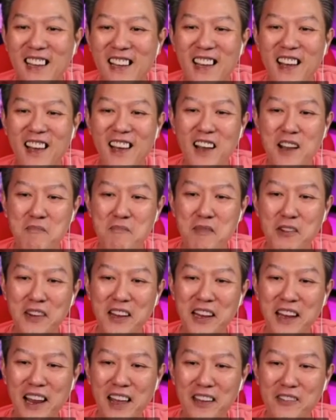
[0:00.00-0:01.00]

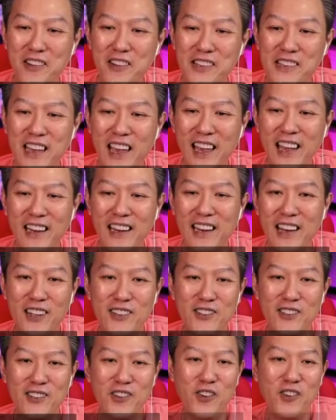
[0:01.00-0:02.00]
body language and
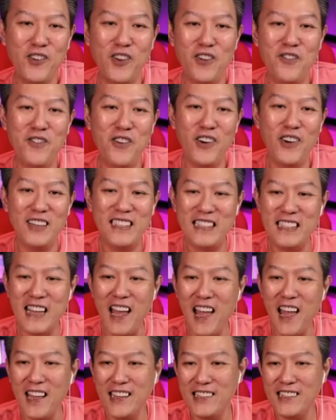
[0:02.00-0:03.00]
their tone of voice.
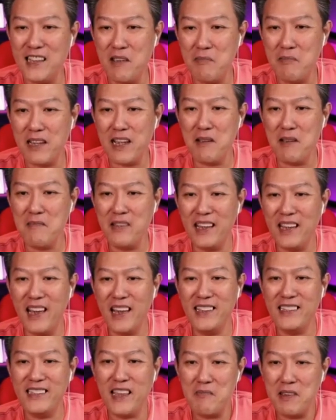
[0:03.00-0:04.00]
Nice. Keep it coming,
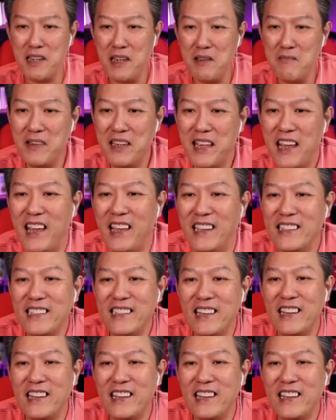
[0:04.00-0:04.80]
guys. Keep it coming, guys.